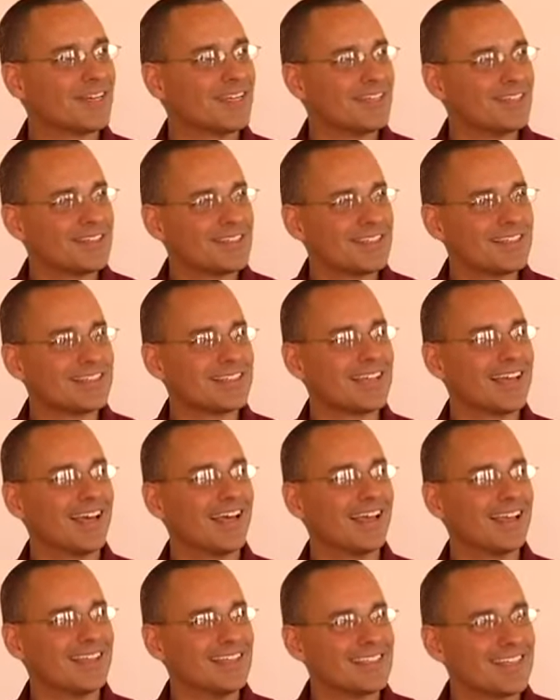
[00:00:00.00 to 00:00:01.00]
he used to
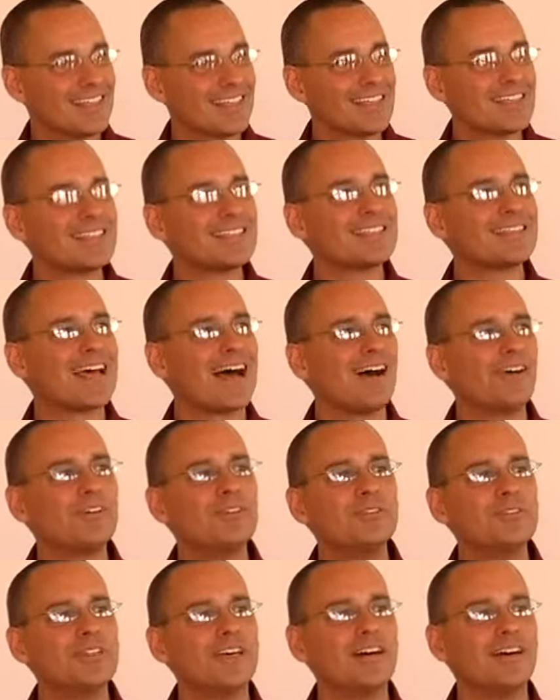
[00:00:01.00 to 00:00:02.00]
say. He's like, this is how
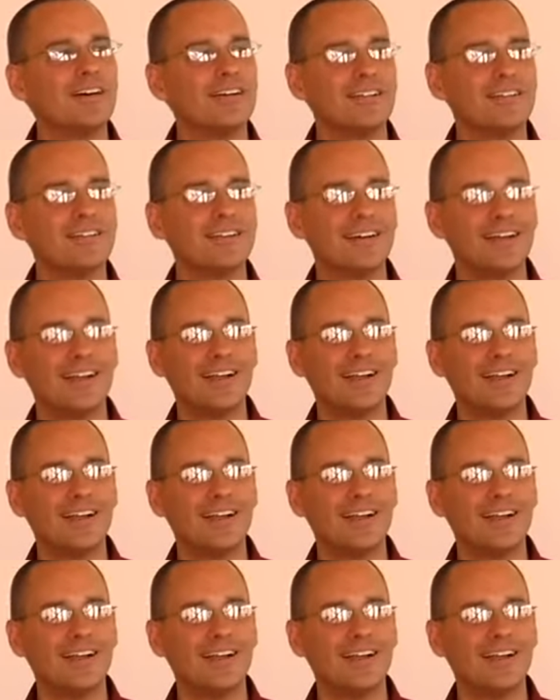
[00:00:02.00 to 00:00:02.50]
you know.